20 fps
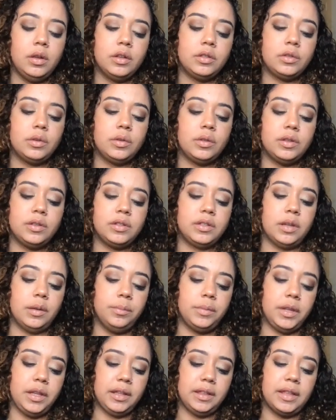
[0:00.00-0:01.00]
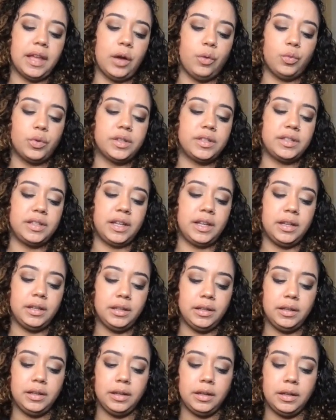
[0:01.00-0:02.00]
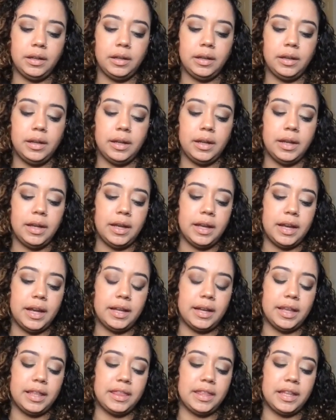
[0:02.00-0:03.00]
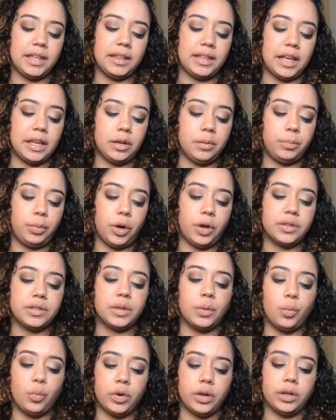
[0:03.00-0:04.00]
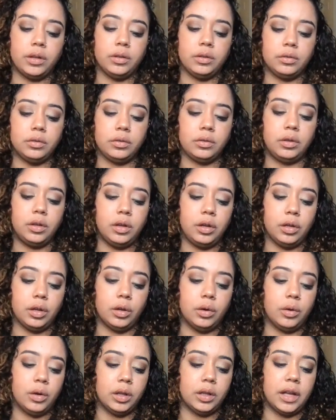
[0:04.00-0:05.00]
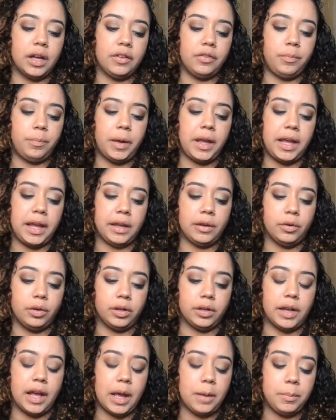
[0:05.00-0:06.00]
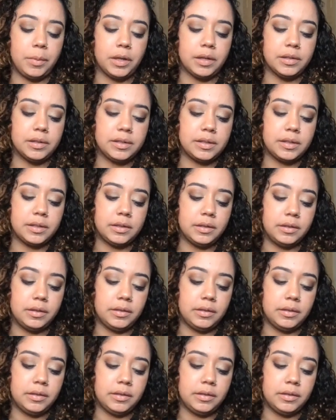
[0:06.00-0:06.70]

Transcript: So there's something that was seen, and I think that it brought someone, you know, a lot of pain or unhappiness.